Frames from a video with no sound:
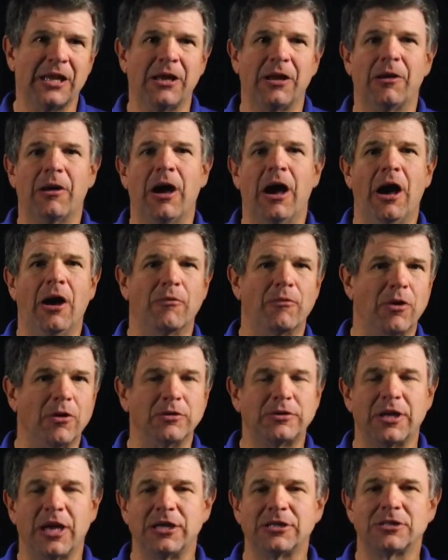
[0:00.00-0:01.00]
uh,
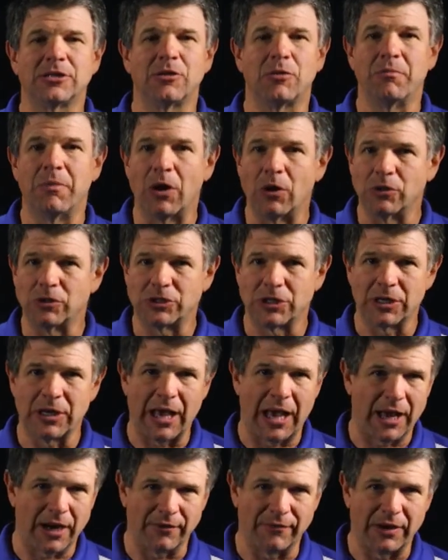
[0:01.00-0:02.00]
rotational motion
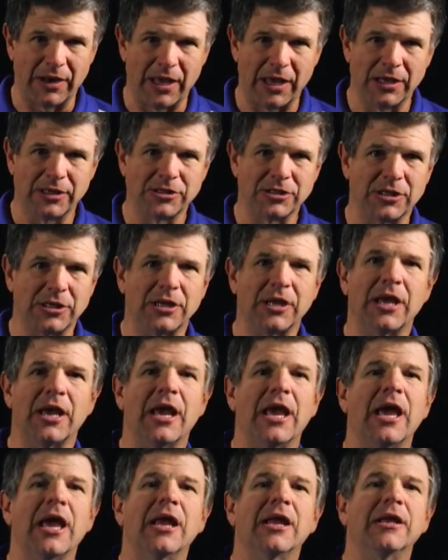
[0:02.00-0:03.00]
out of an engine
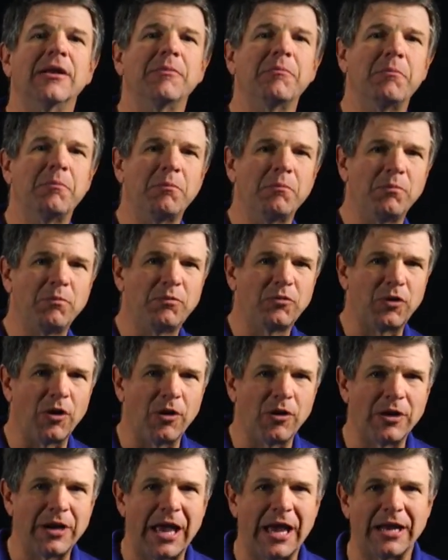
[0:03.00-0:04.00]
and
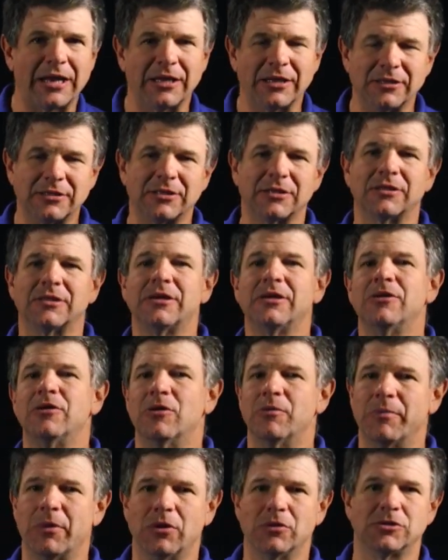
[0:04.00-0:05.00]
turn that into linear
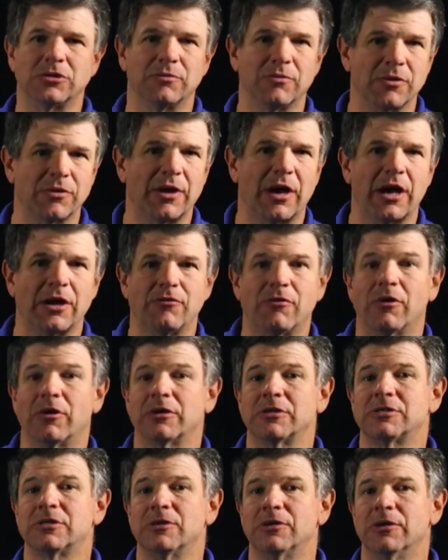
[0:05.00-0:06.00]
motion with a
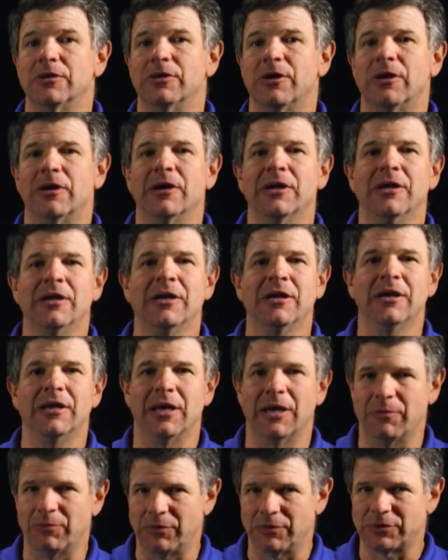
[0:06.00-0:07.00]
hydraulic cylinder
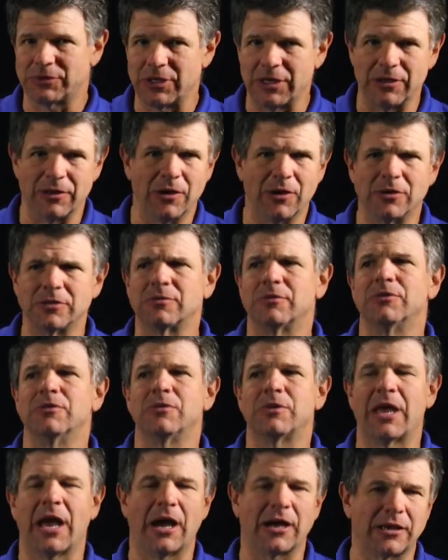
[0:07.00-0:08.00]
and we'll see those. We'll do
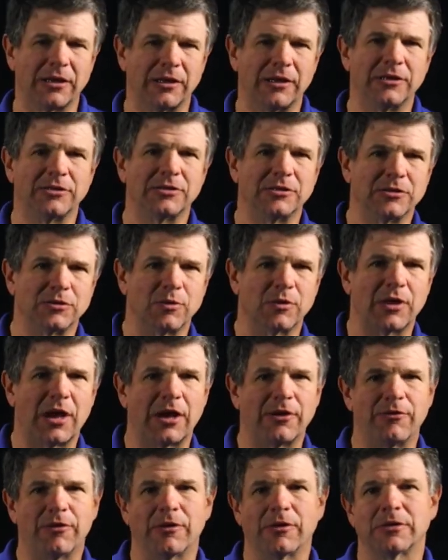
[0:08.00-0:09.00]
calculations with
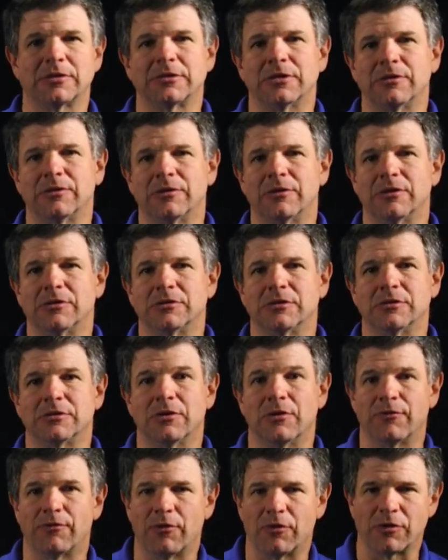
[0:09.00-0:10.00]
hydraulic cylinders and
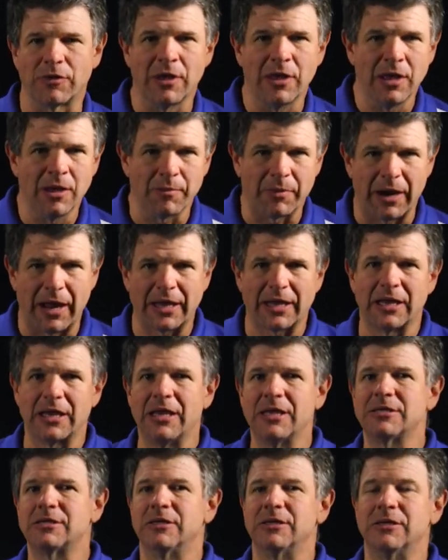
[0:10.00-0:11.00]
so forth. But I can easily